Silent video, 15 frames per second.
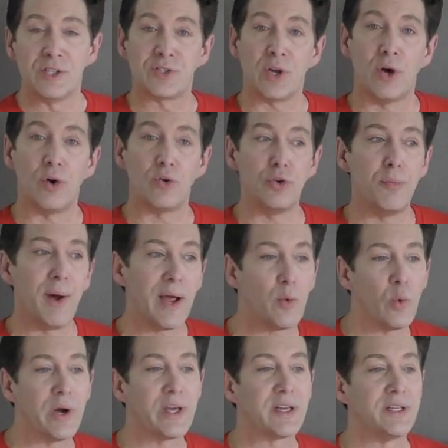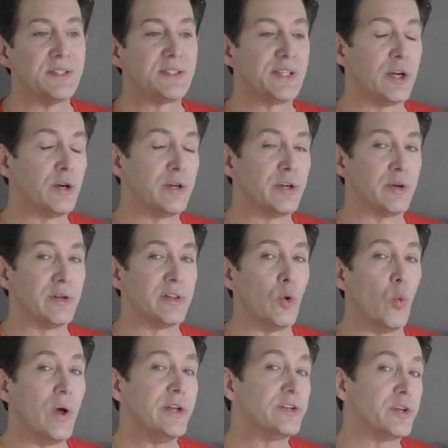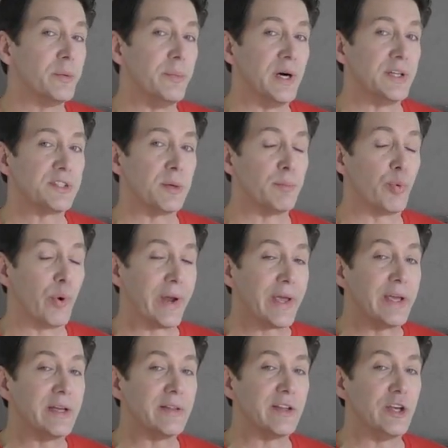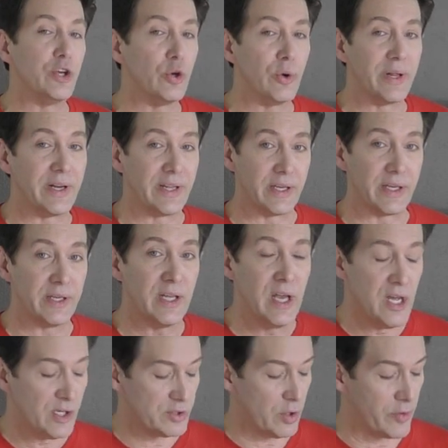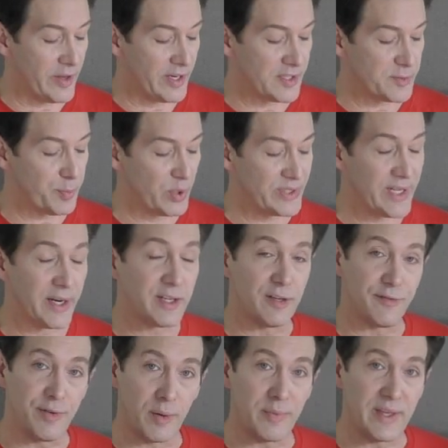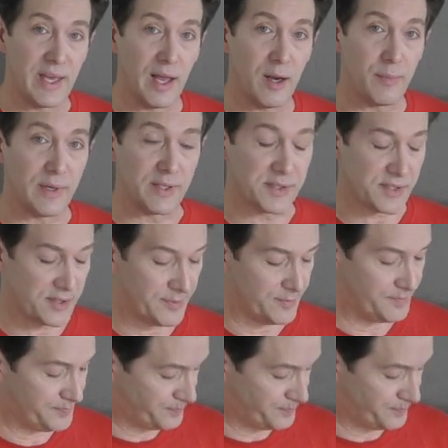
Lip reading: So you might want to consider during the winter months of bringing the unit in so that it's protected from the elements.